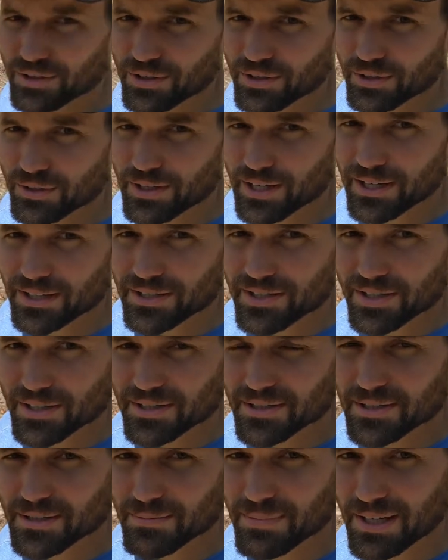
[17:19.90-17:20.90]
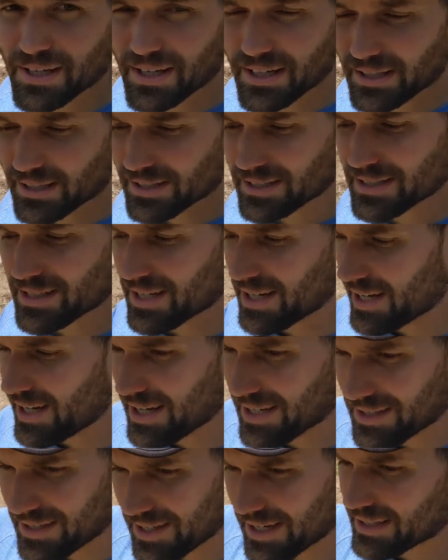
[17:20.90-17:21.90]
locations because
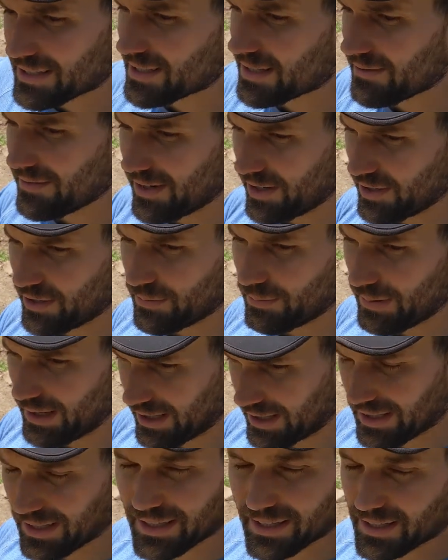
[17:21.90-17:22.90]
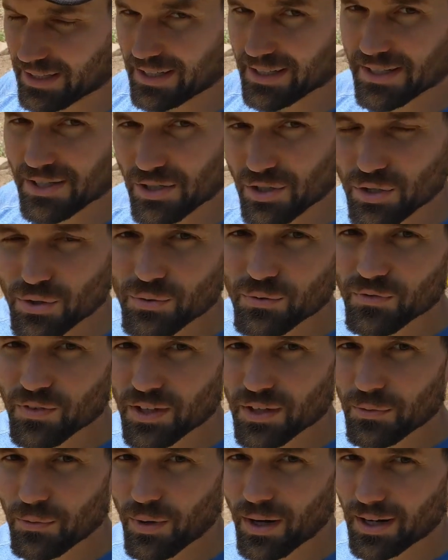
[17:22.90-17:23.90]
the excavator bucket is two
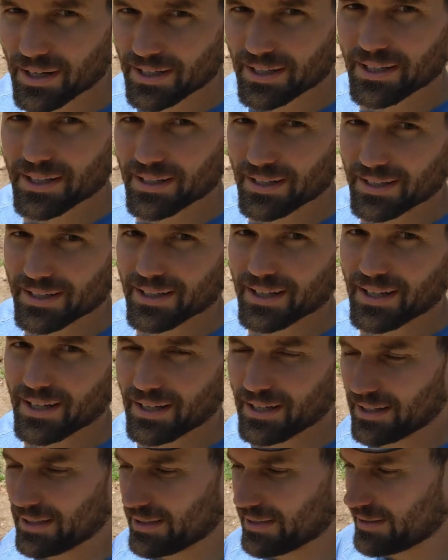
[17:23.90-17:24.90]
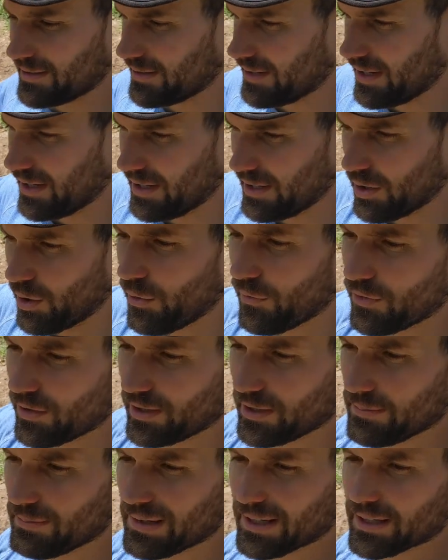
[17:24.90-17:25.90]
feet wide and a, uh, an
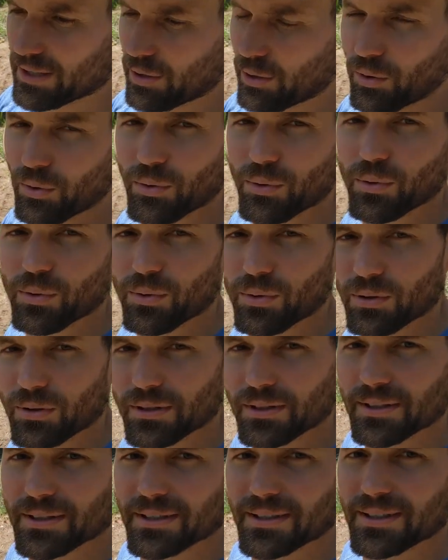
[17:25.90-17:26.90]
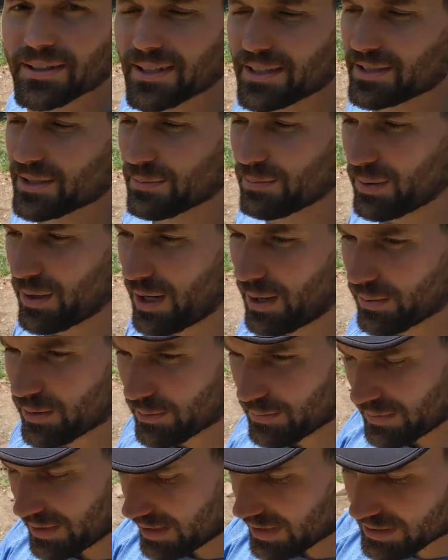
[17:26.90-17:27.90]
overly big hole is a
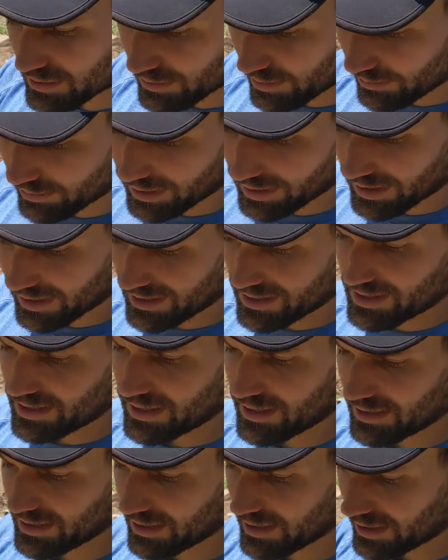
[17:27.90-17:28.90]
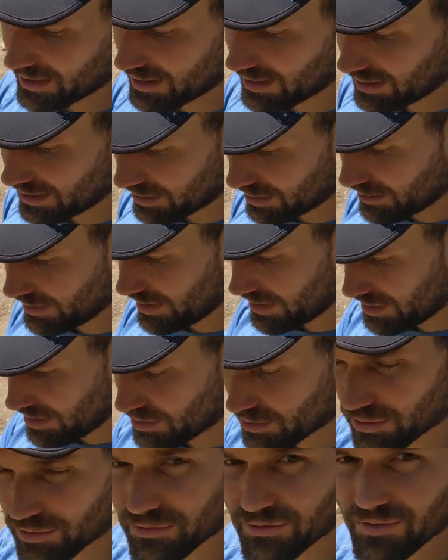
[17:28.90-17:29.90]
problem because we want to isolate the concrete
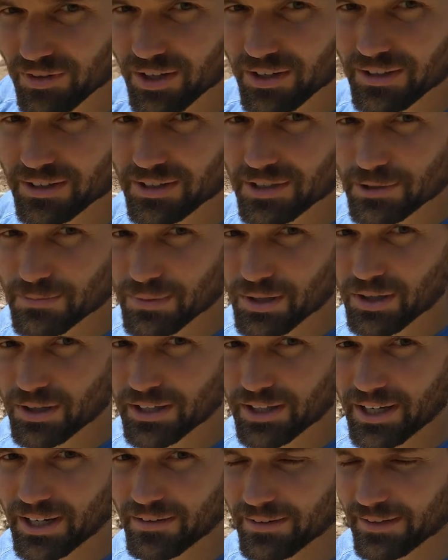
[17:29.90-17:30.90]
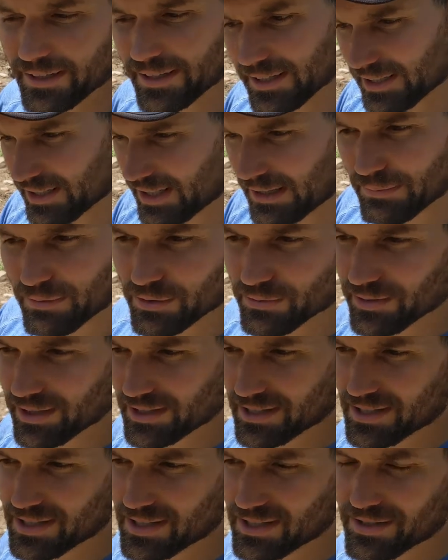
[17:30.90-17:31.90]
to a fairly small area and keep the
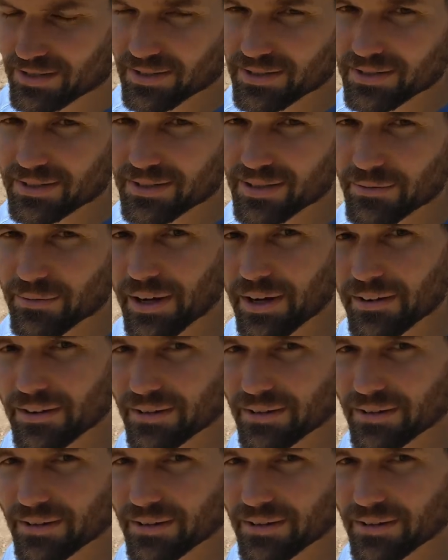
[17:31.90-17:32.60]
rest of the dirt around it